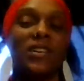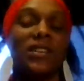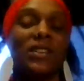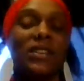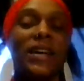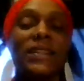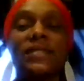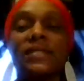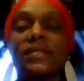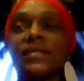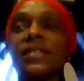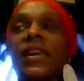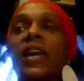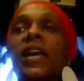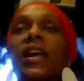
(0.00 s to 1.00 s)
let's
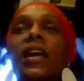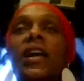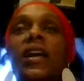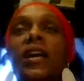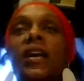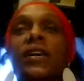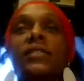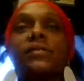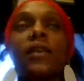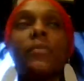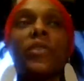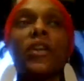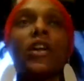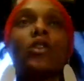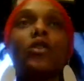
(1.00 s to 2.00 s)
say
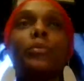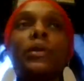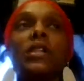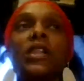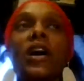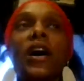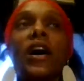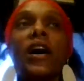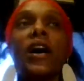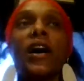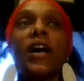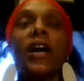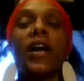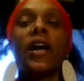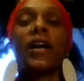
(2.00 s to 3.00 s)
something will be
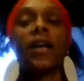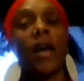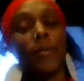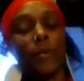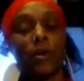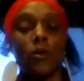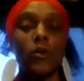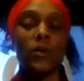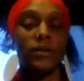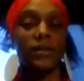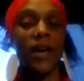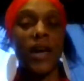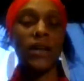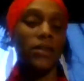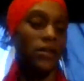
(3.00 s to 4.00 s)
like, I'm going to go
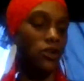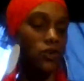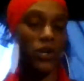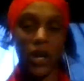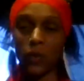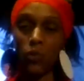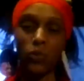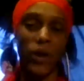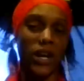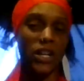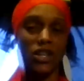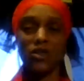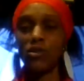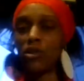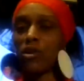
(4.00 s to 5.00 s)
outside, and then you get ready,
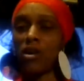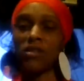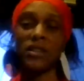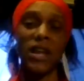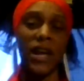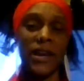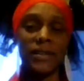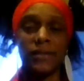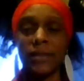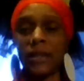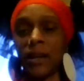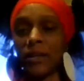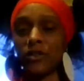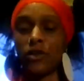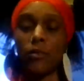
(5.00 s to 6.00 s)
you look all nice. And
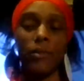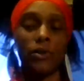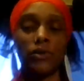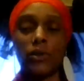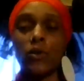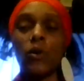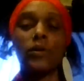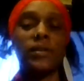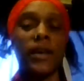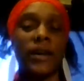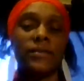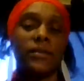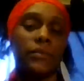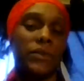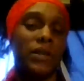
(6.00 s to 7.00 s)
then as you're about to go
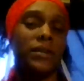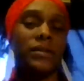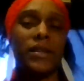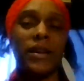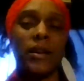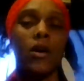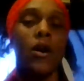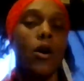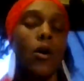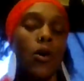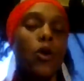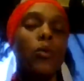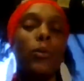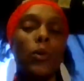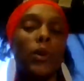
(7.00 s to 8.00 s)
outside, something's like,
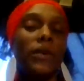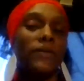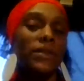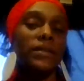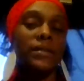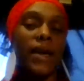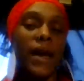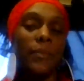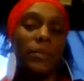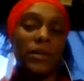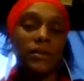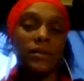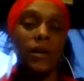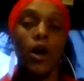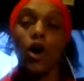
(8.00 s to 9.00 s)
oh, but what if this
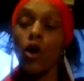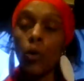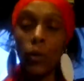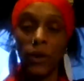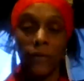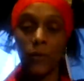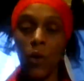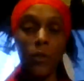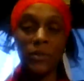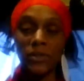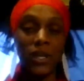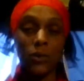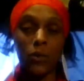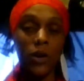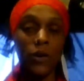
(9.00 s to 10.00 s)
happens? What if you almost
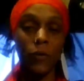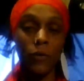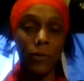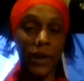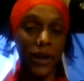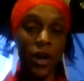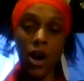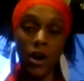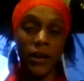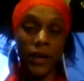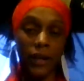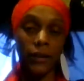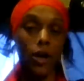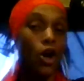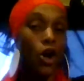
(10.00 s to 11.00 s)
get run over by a car
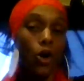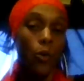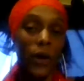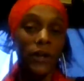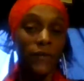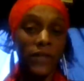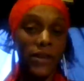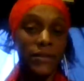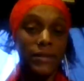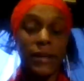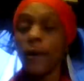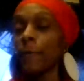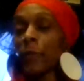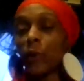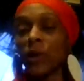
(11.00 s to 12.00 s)
again? What if this?
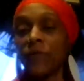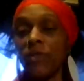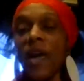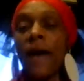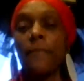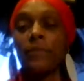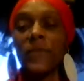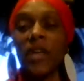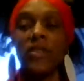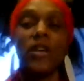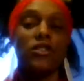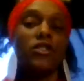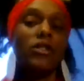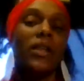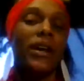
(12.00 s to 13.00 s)
What if that? And
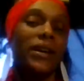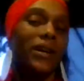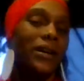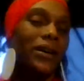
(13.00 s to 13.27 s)
then you're like,